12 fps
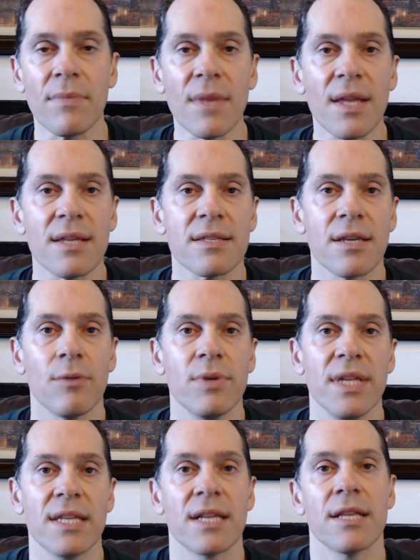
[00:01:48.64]
So we
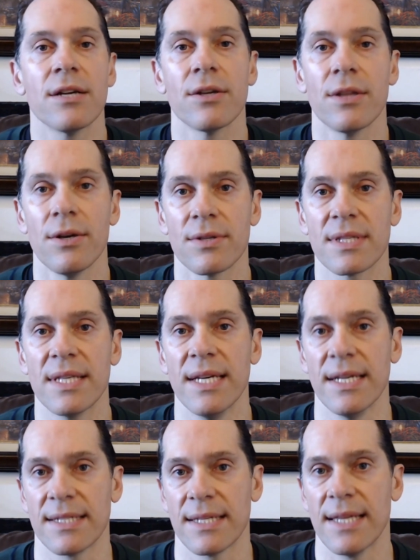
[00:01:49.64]
need to clear those
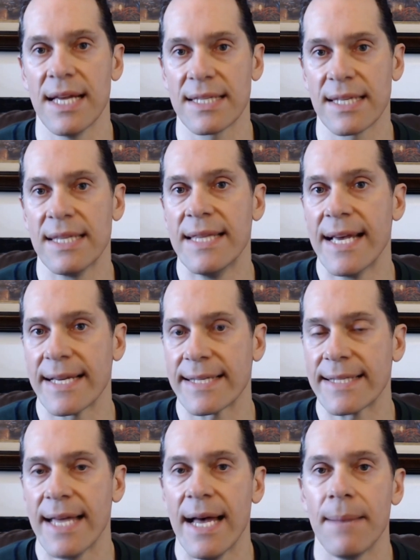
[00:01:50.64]
things. So that's the next
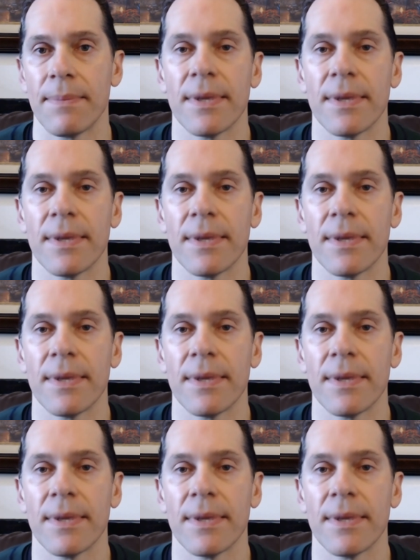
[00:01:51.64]
step.